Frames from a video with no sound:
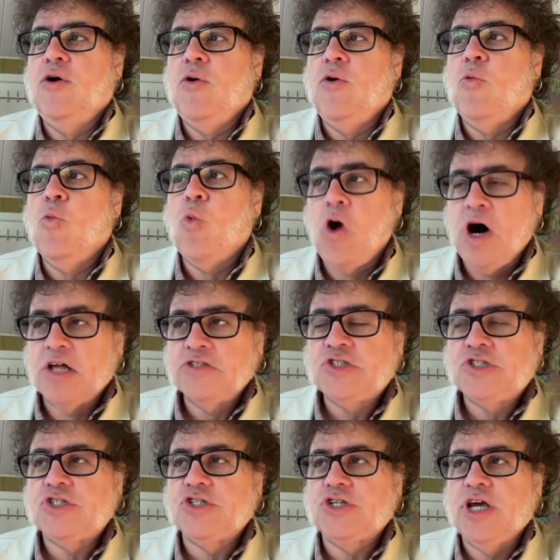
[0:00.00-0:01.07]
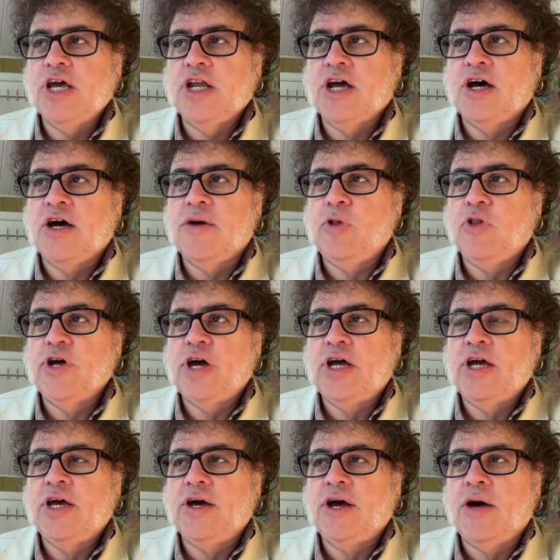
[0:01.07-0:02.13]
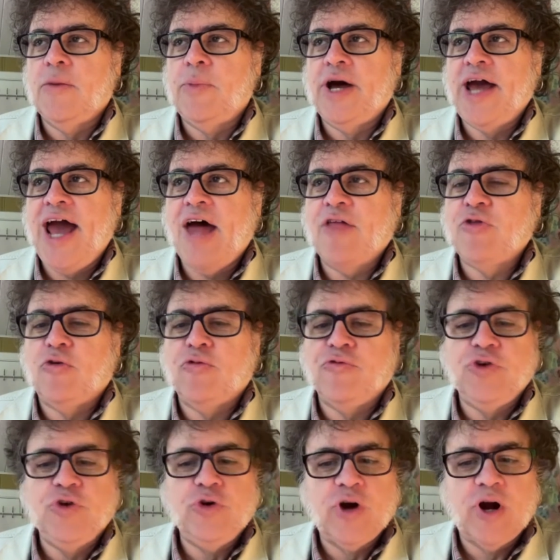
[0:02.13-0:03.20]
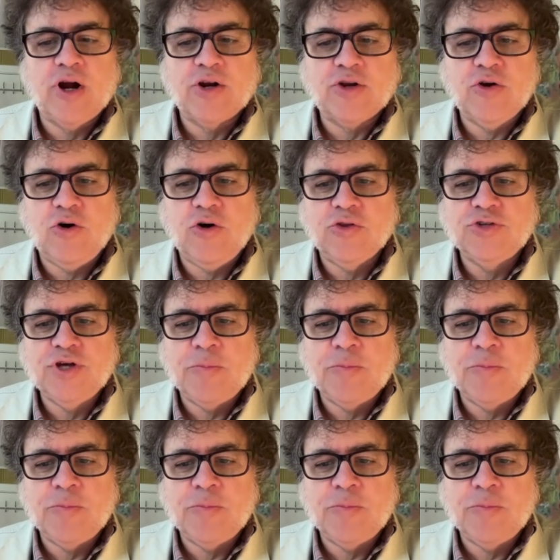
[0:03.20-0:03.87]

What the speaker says: once in a play by Athol Fugard called